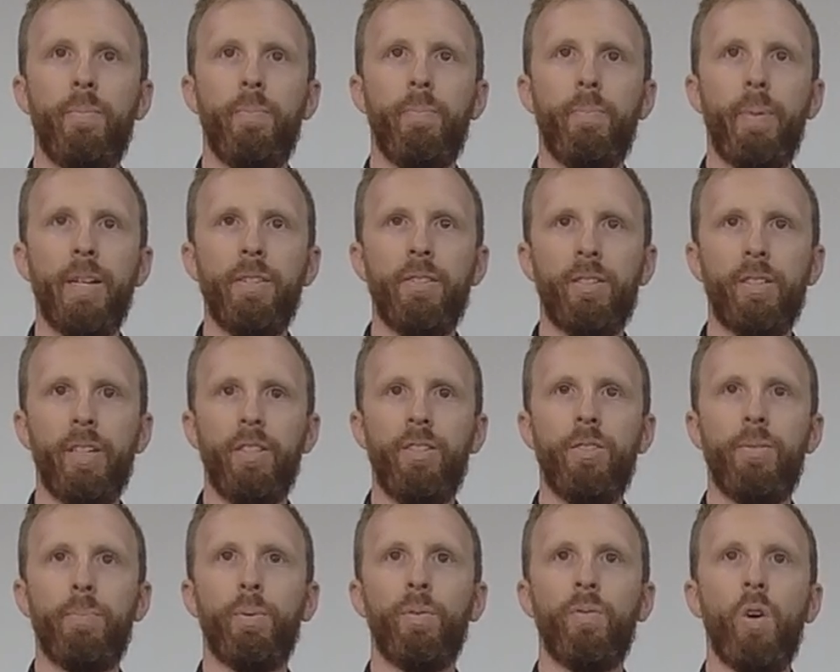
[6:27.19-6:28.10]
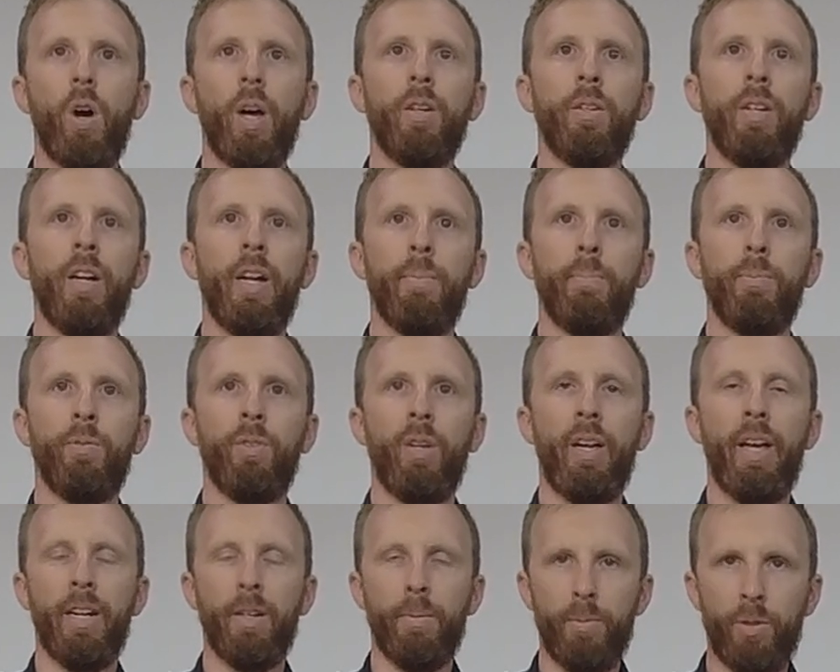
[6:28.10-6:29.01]
basically just provided
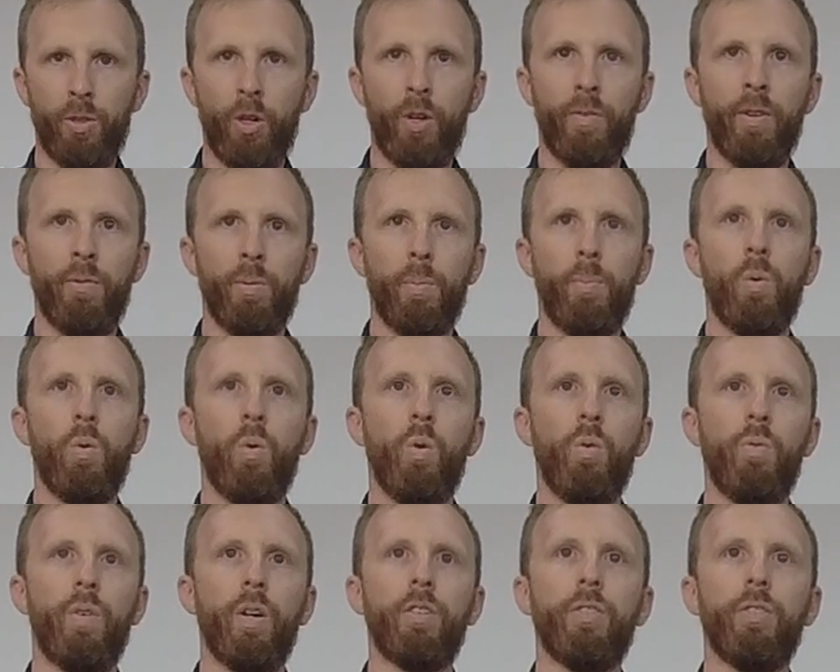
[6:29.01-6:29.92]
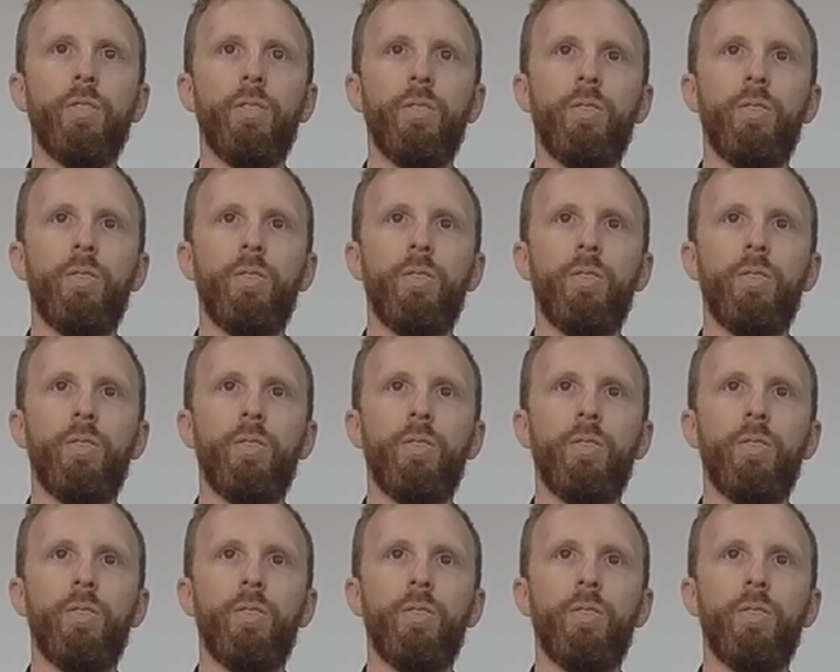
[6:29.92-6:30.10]
an observe and report function.